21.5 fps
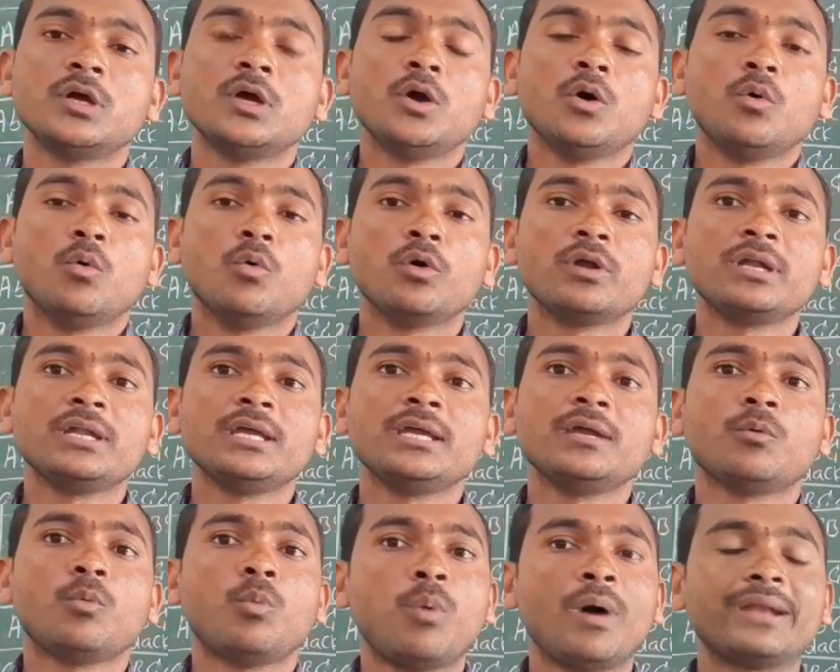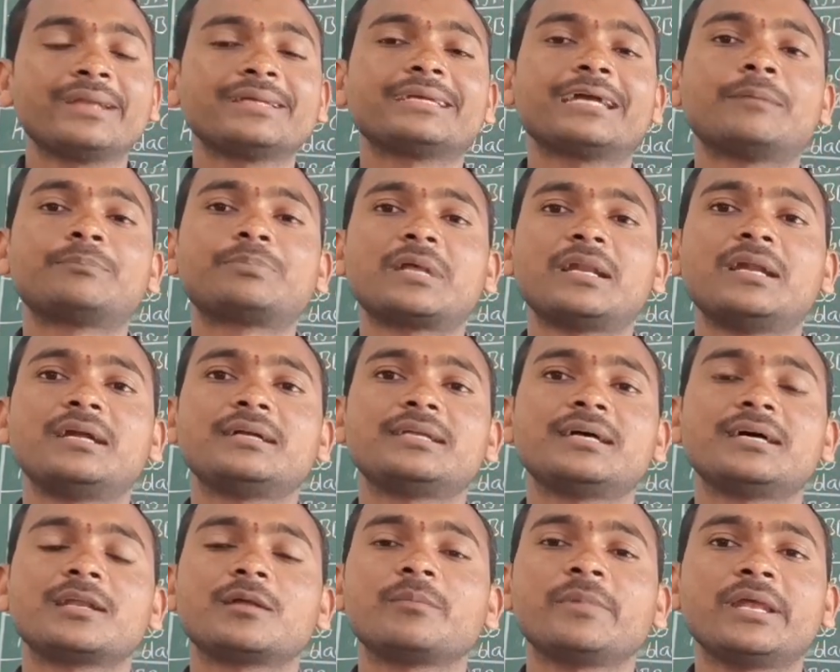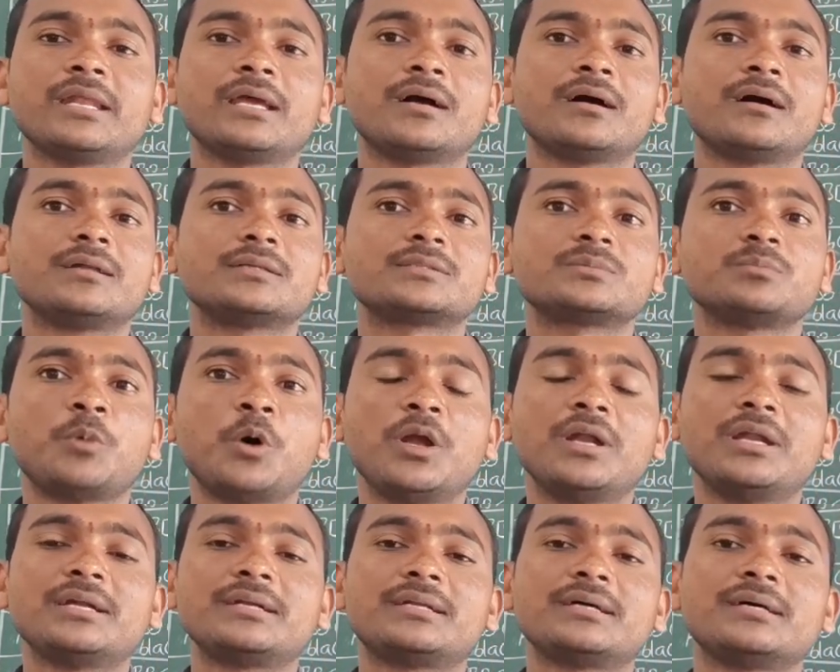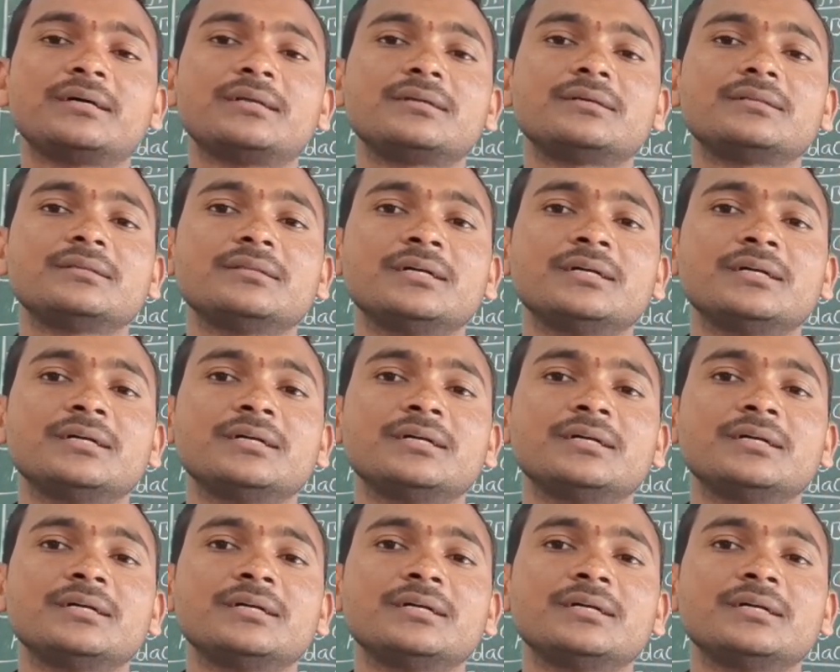Only 1 capital letter, remaining all small letter,